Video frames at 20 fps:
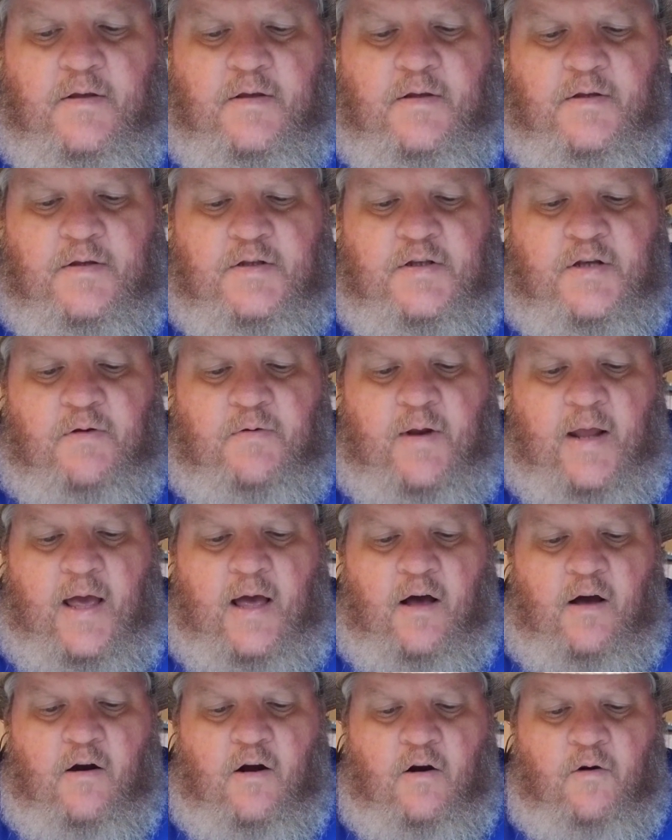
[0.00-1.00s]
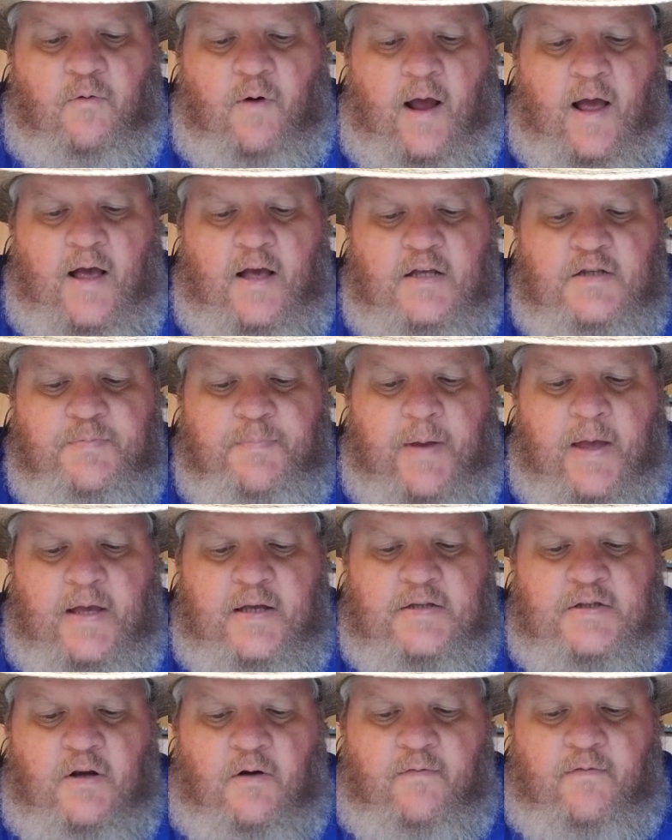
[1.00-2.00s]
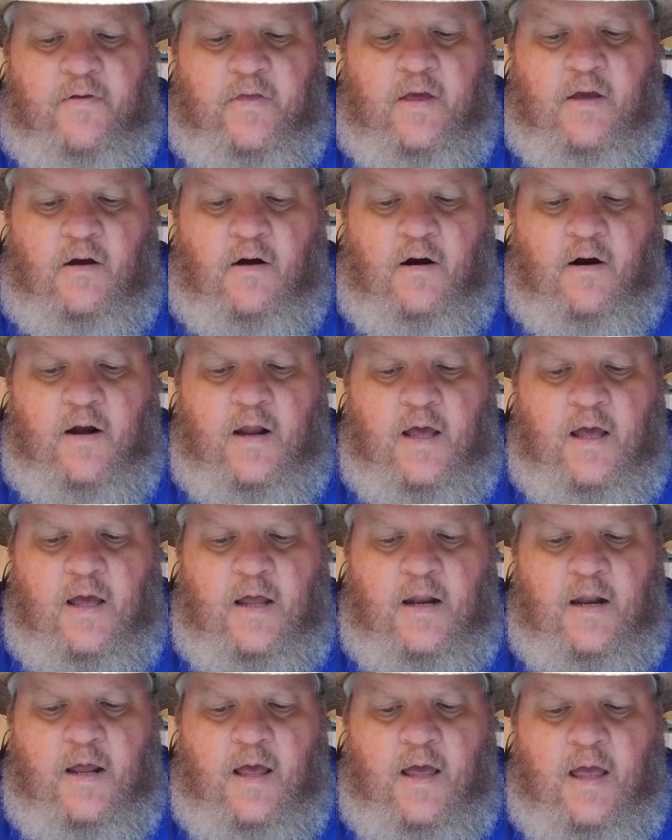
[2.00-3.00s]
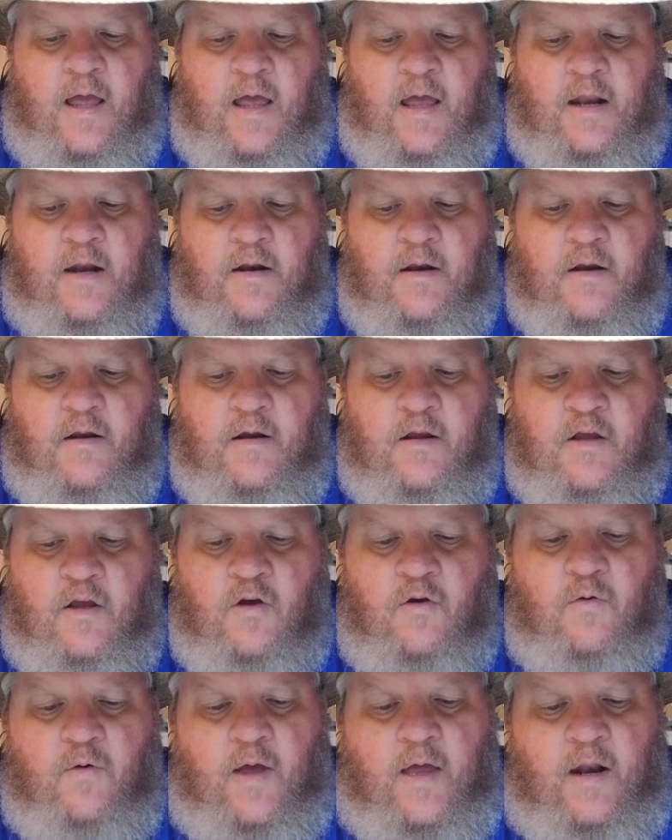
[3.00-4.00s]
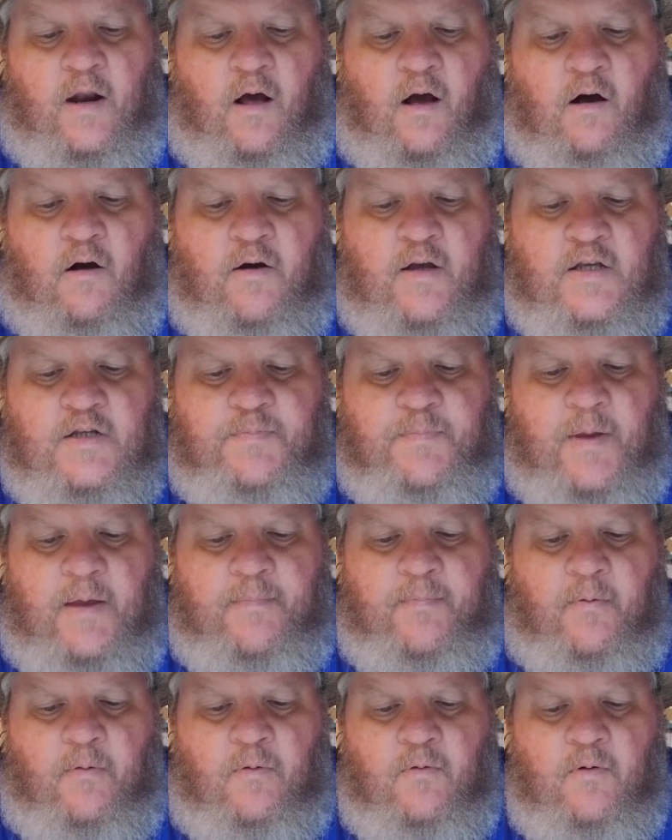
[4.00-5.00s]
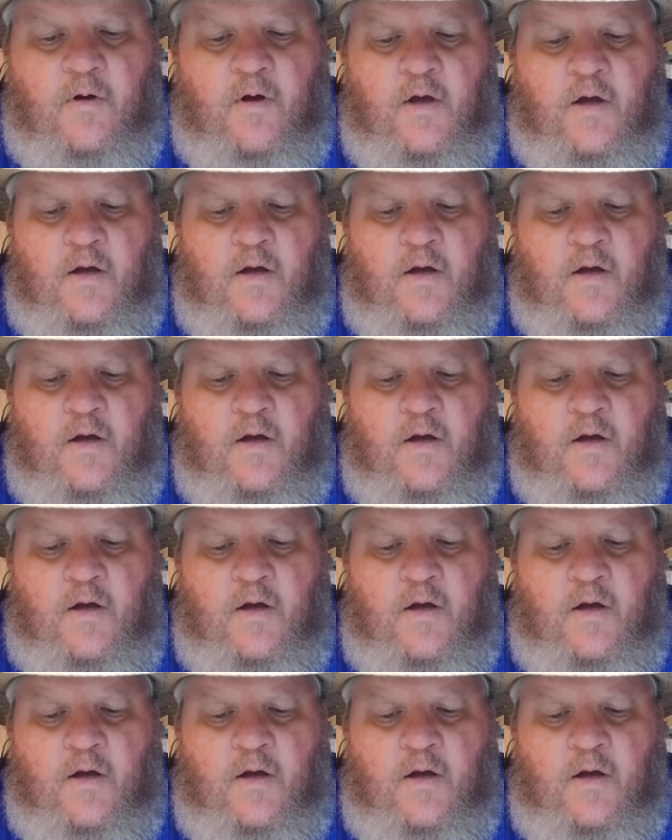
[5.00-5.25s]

So now arise, pass over the Jordan, and you and all his people,